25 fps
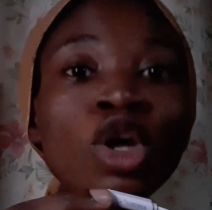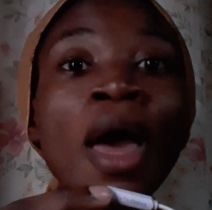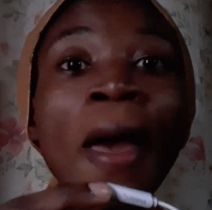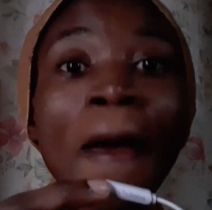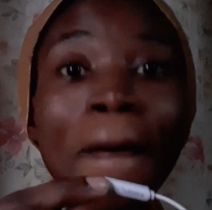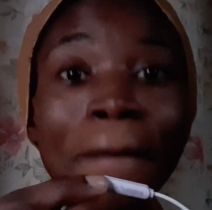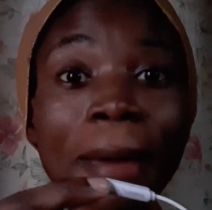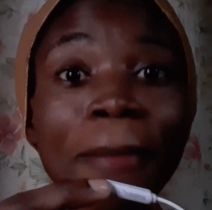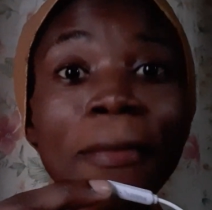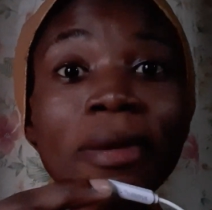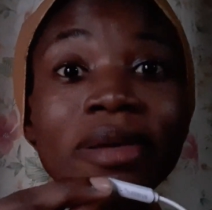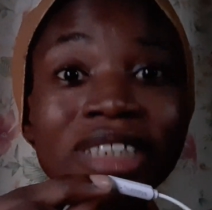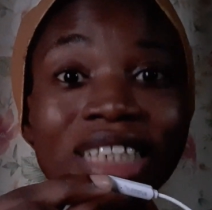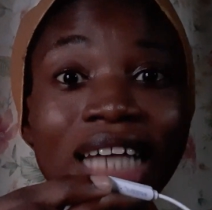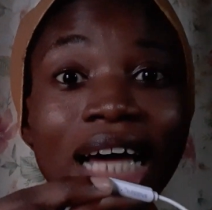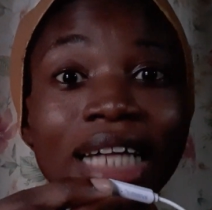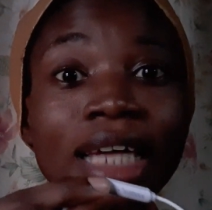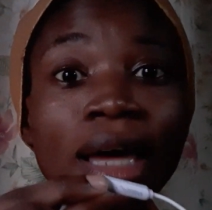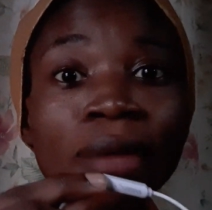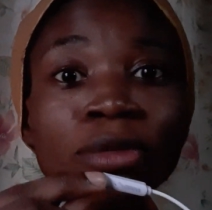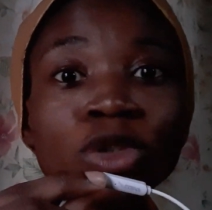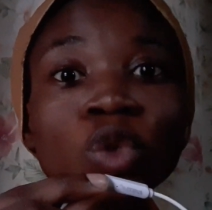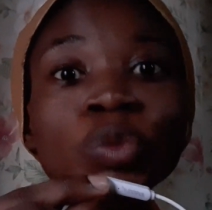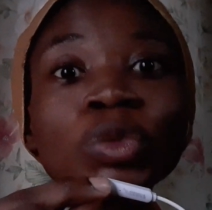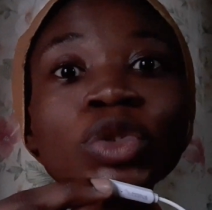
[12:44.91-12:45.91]
Maybe that
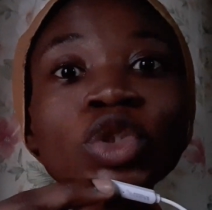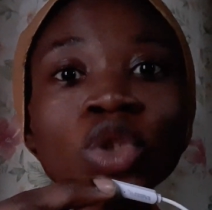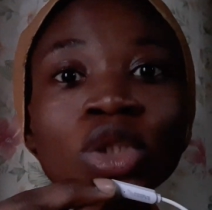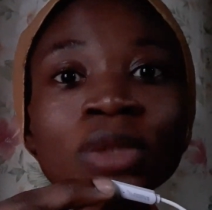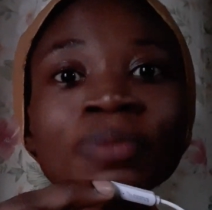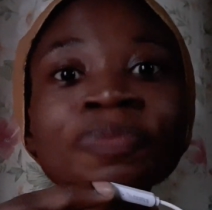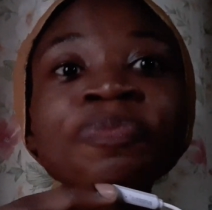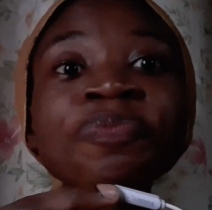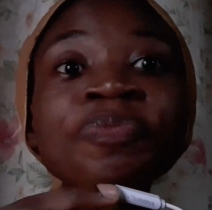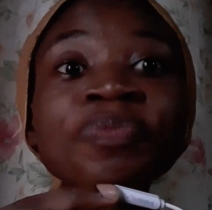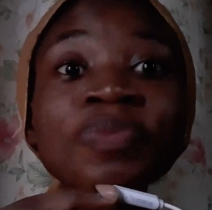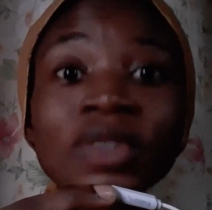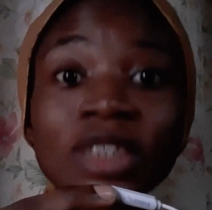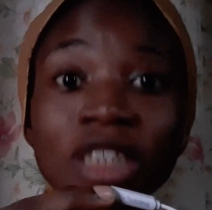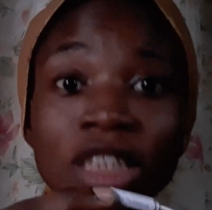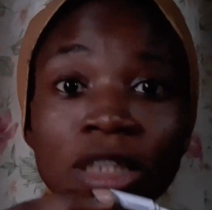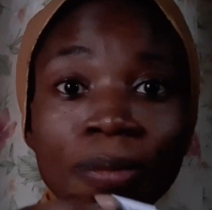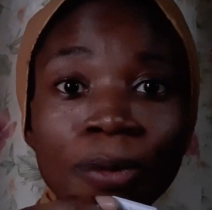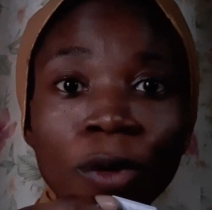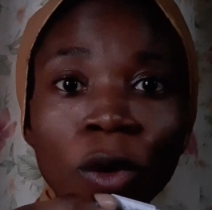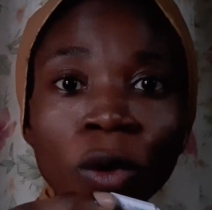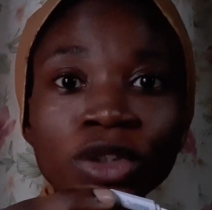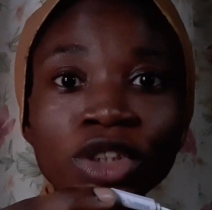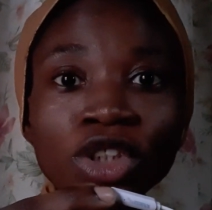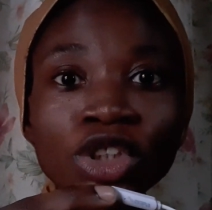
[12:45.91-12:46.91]
time she'll be doing deep
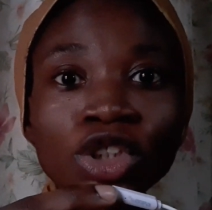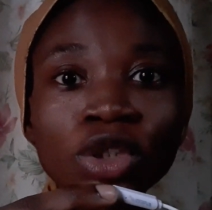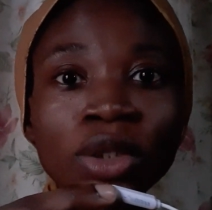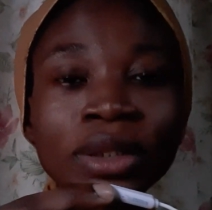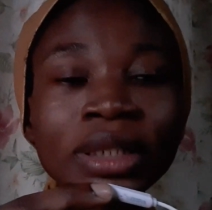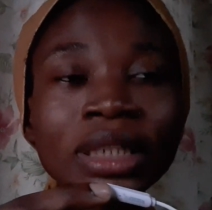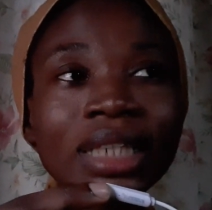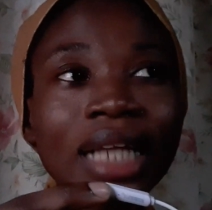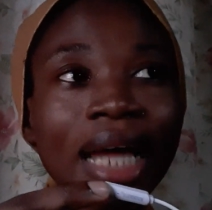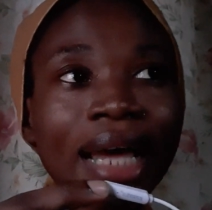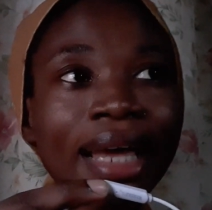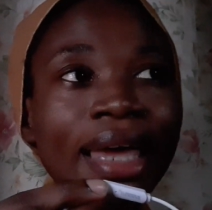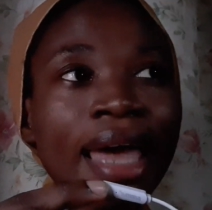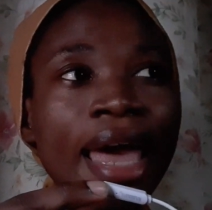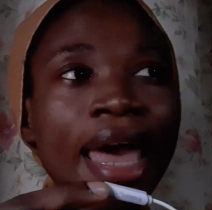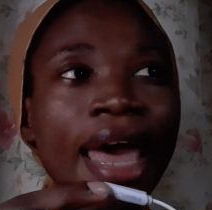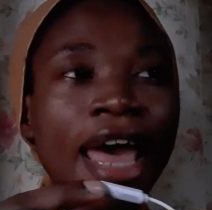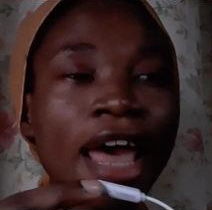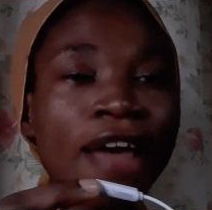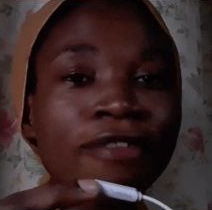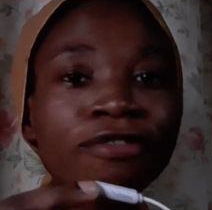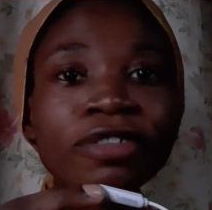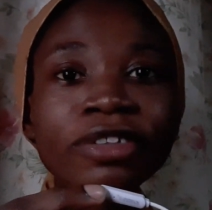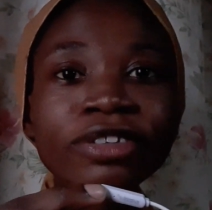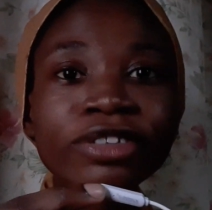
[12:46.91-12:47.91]
conditioning like
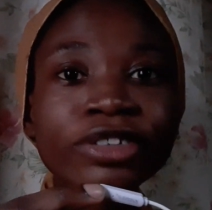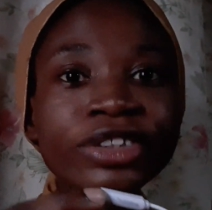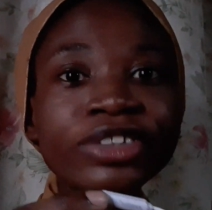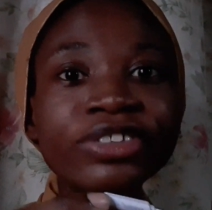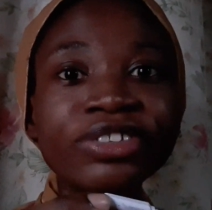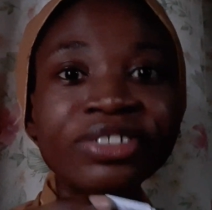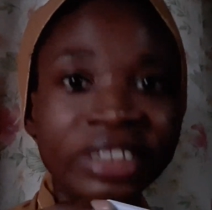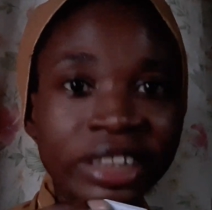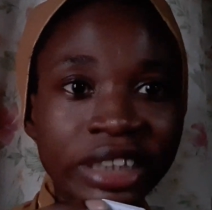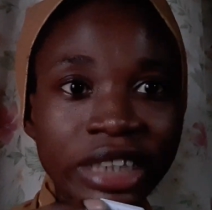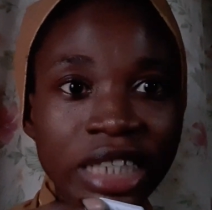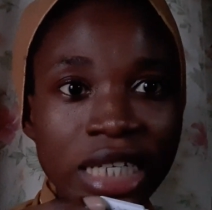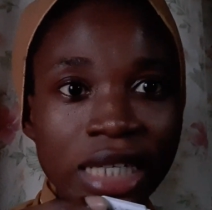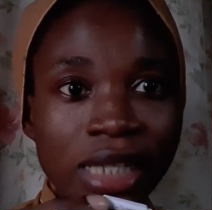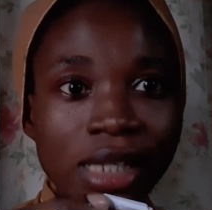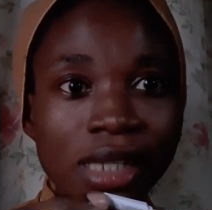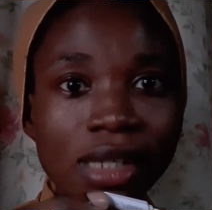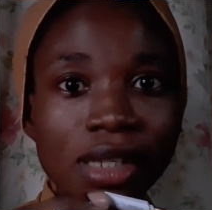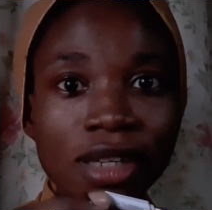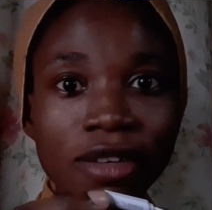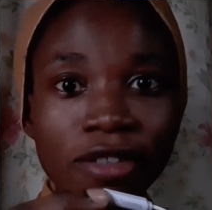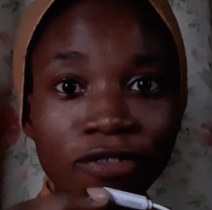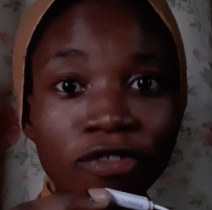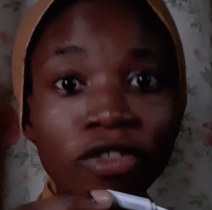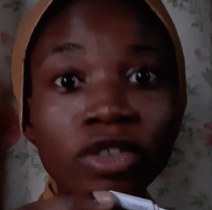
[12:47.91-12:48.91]
every three days
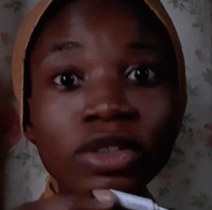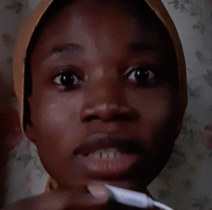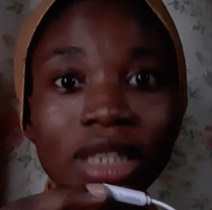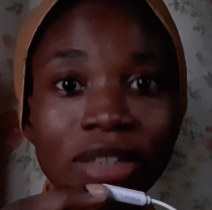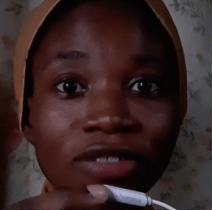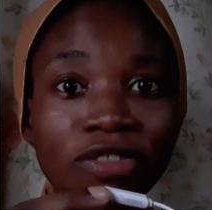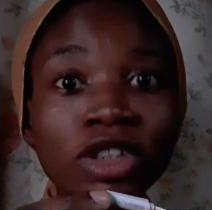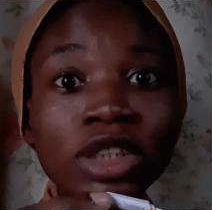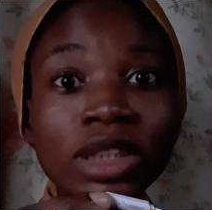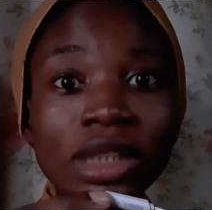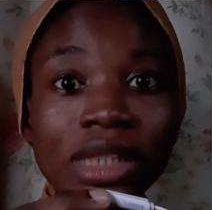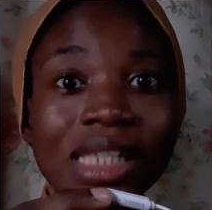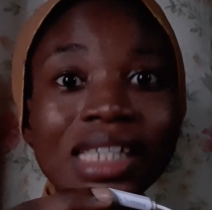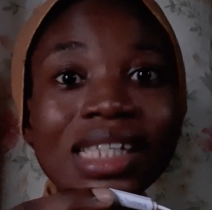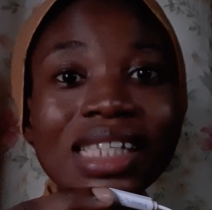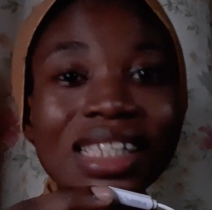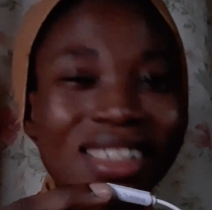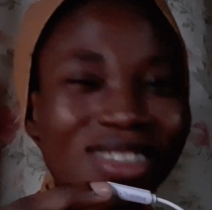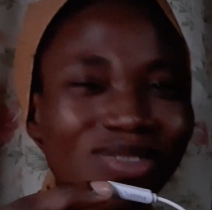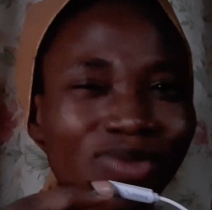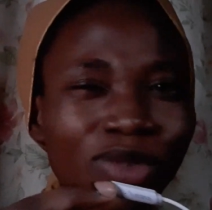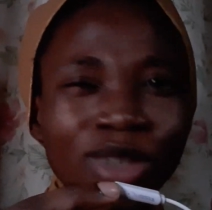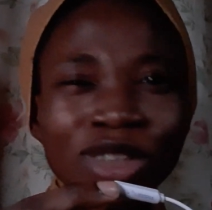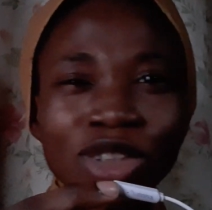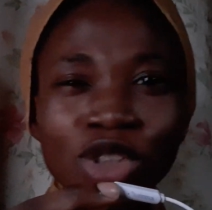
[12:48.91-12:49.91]
for
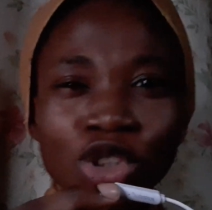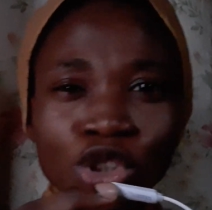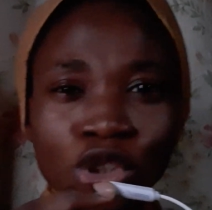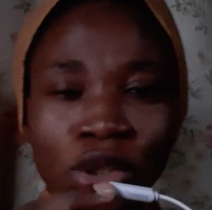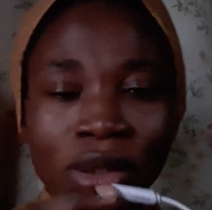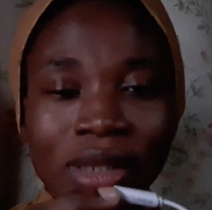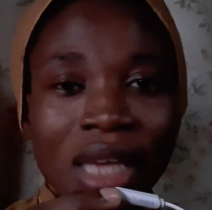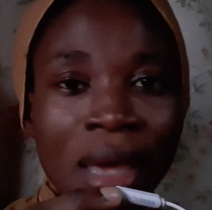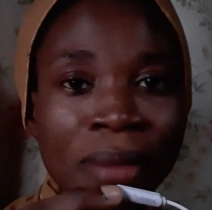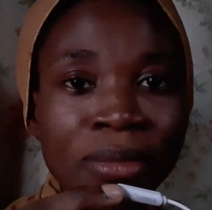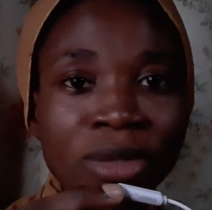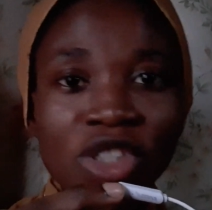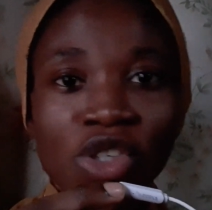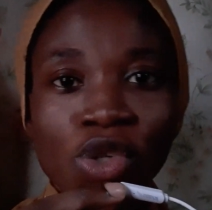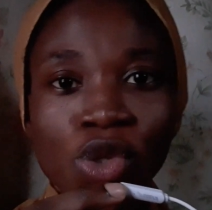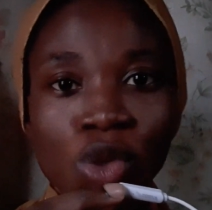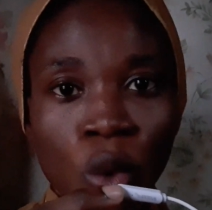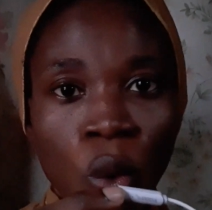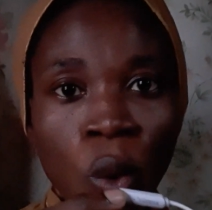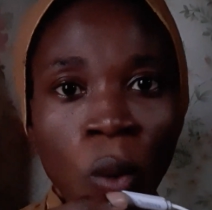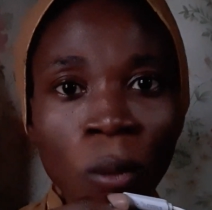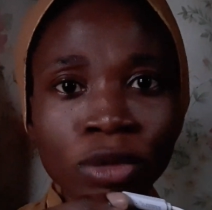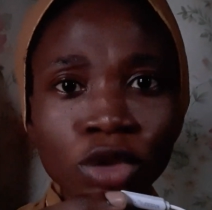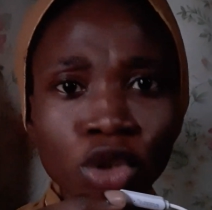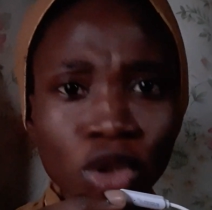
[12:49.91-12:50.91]
the short time she's
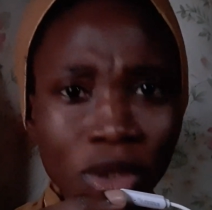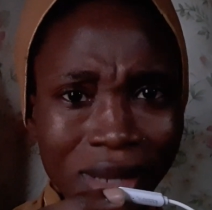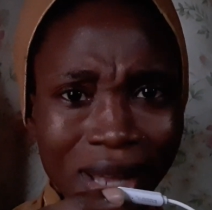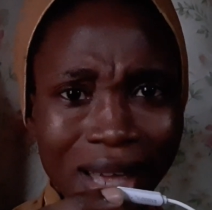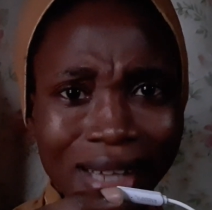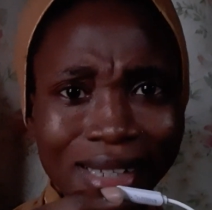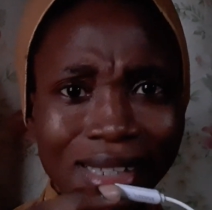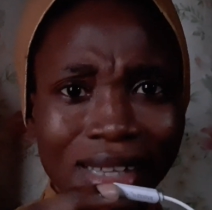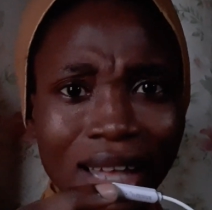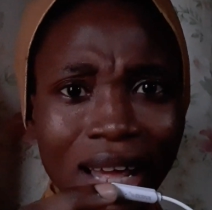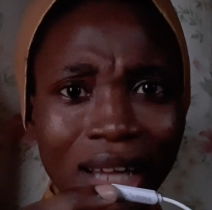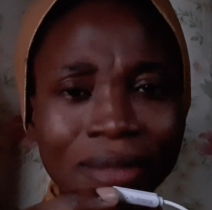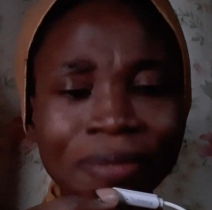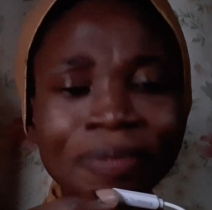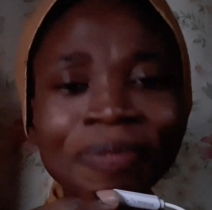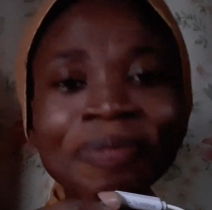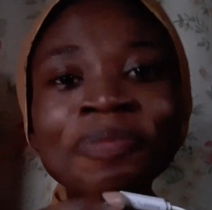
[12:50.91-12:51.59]
home. Do you understand?